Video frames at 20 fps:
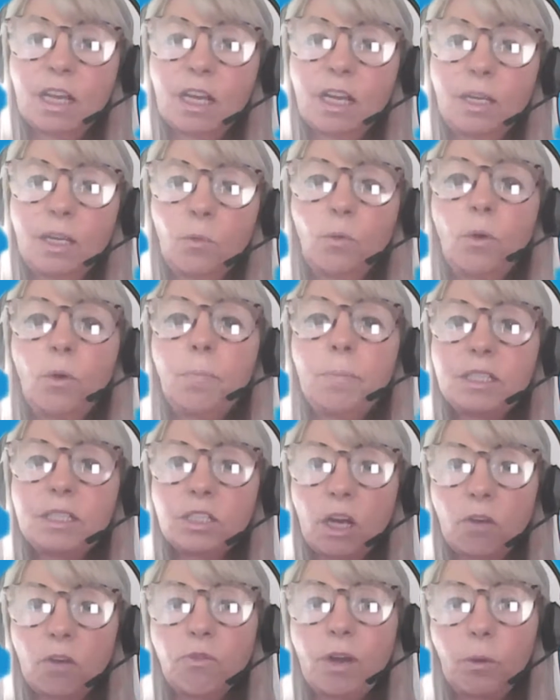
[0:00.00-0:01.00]
will be
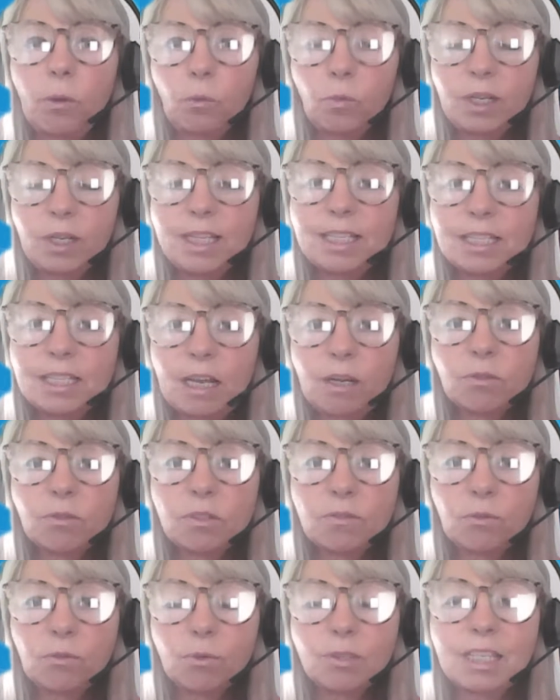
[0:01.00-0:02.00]
direct with
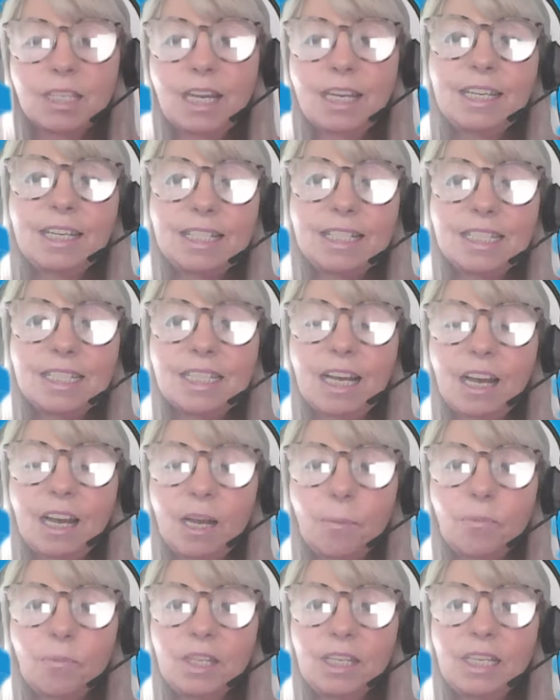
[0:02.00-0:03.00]
Salesforce, and it's
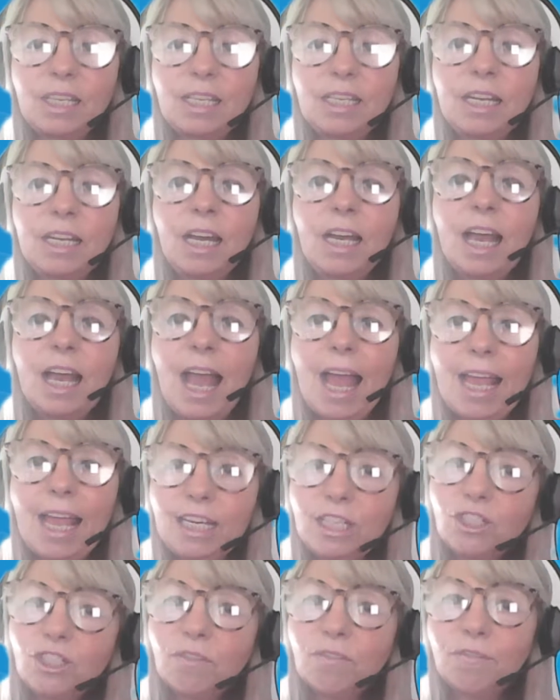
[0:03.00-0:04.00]
the
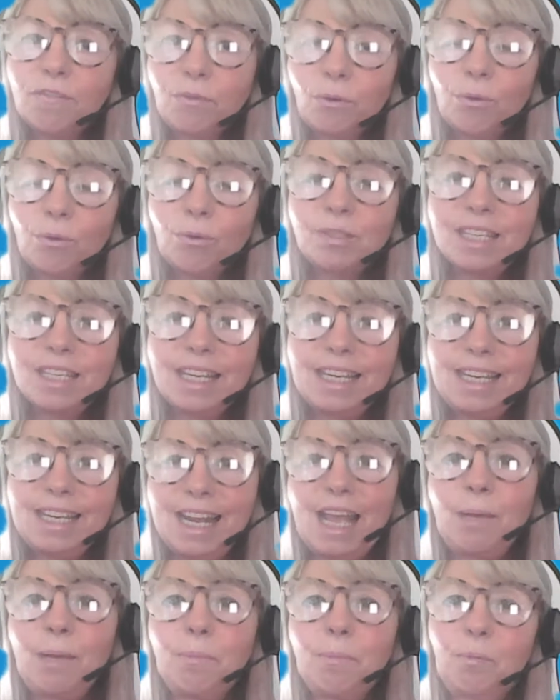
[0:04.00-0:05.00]
Agentforce
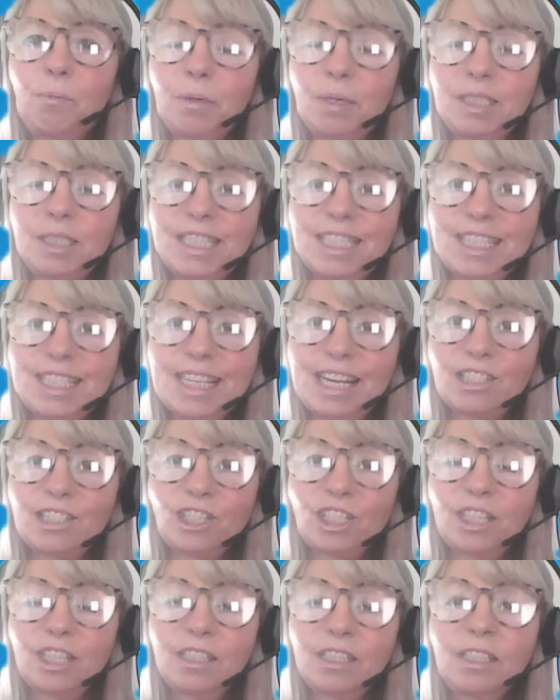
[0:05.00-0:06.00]
enablement
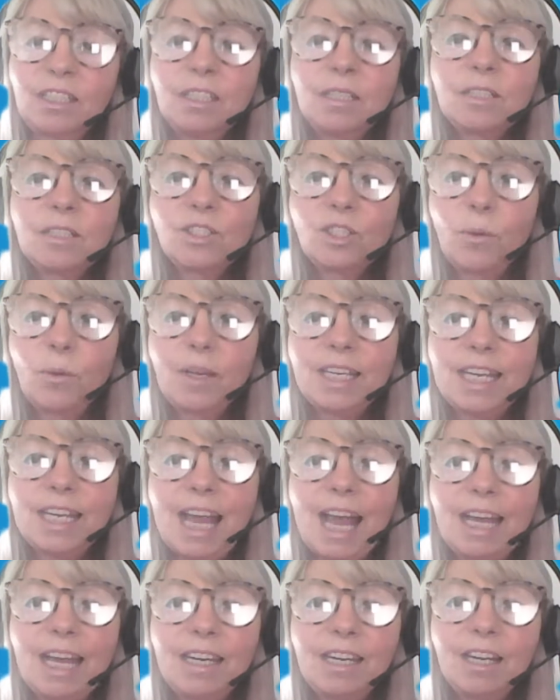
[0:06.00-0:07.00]
session. So
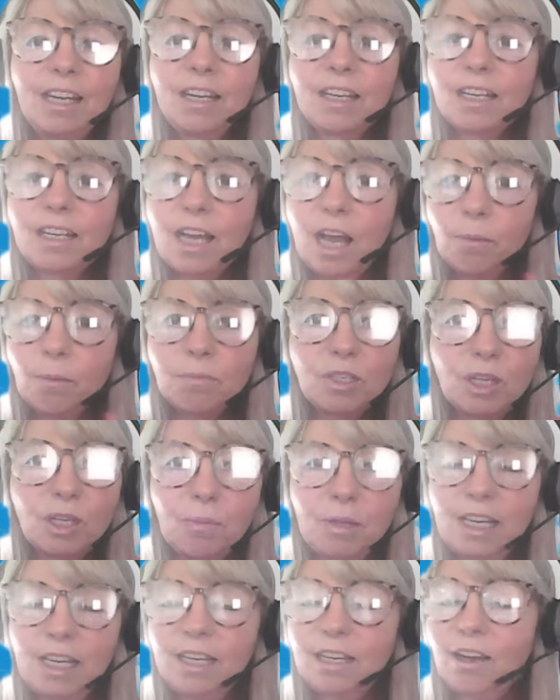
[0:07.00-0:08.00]
again, come to
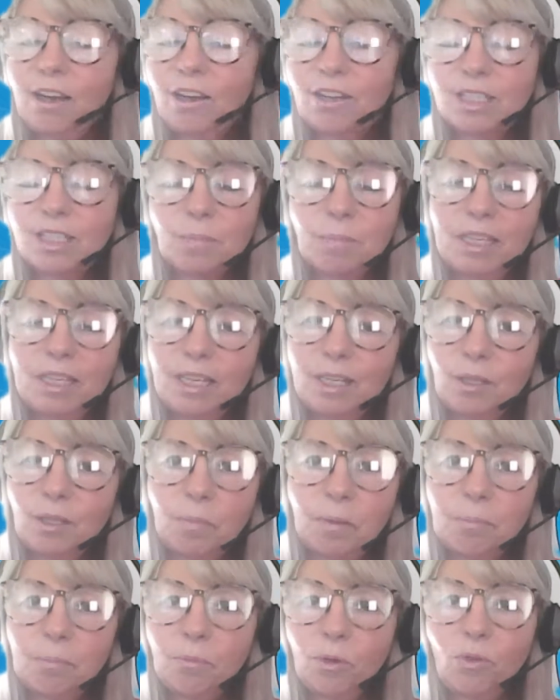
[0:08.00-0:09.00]
me, ask me a little
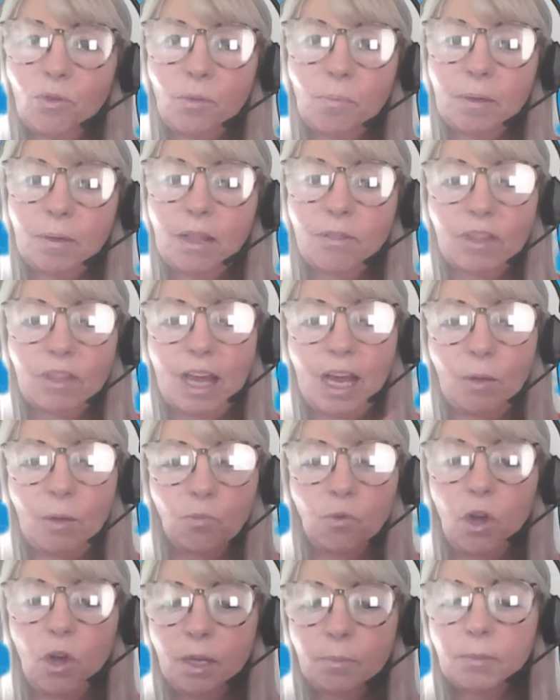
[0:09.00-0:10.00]
bit more about that. And
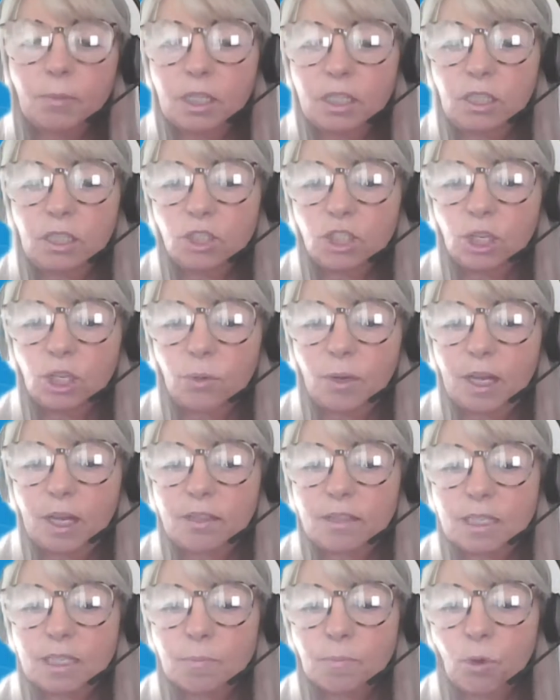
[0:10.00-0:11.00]
what I'm going to do at
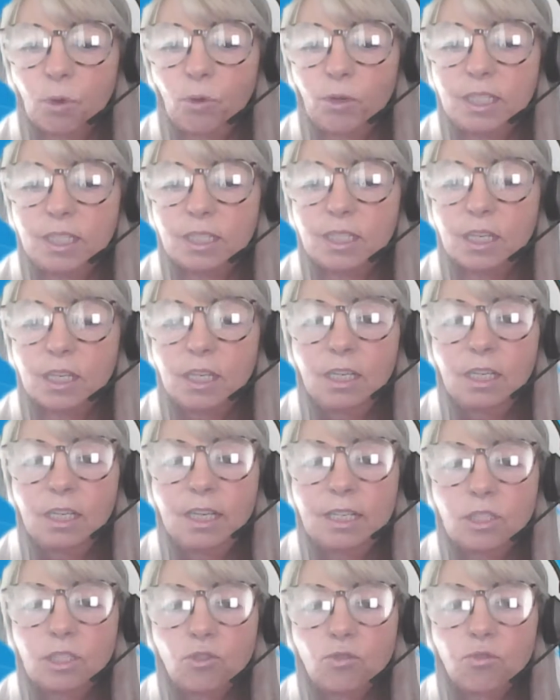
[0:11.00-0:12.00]
this point
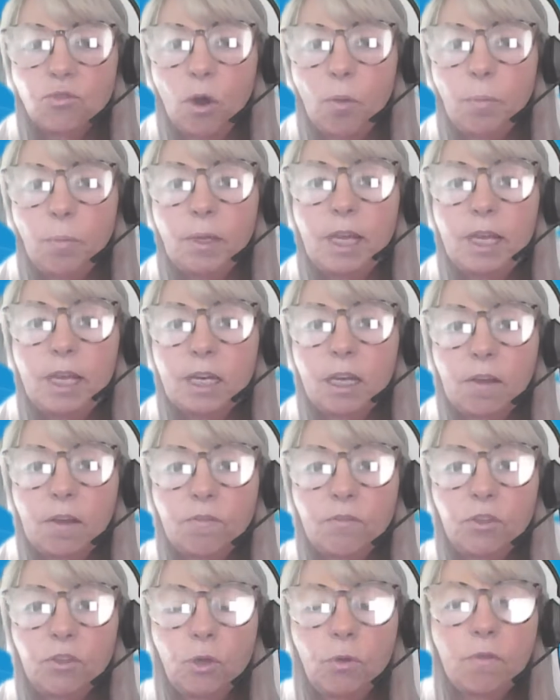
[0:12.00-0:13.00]
is drop in a
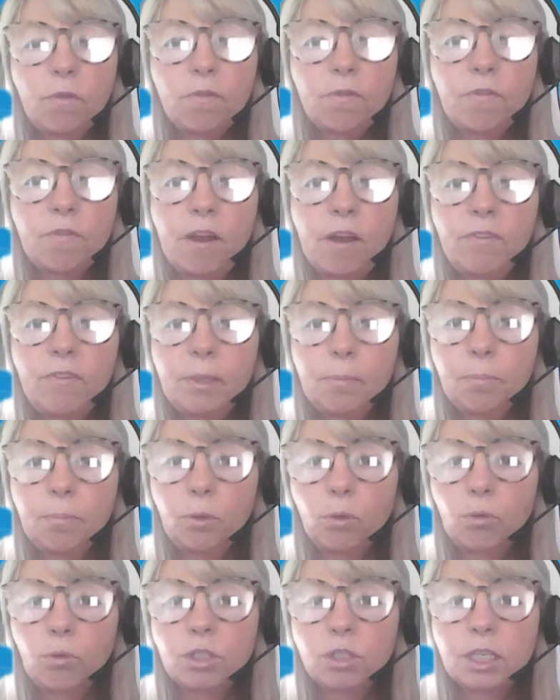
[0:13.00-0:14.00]
few very
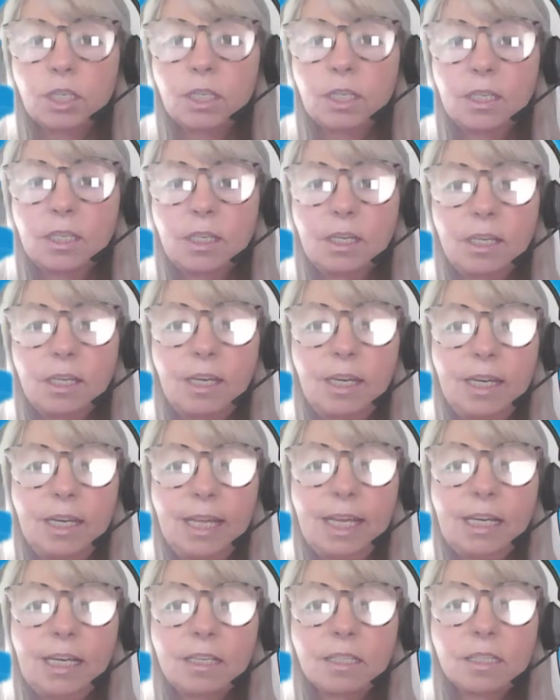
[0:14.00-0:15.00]
important
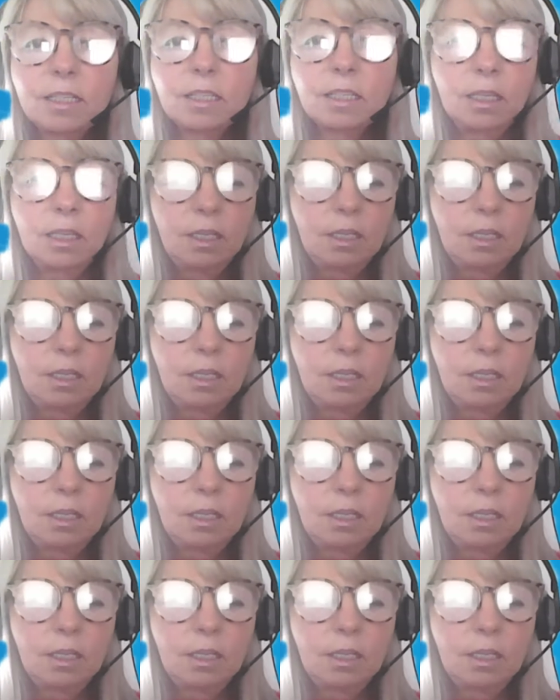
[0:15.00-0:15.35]
links.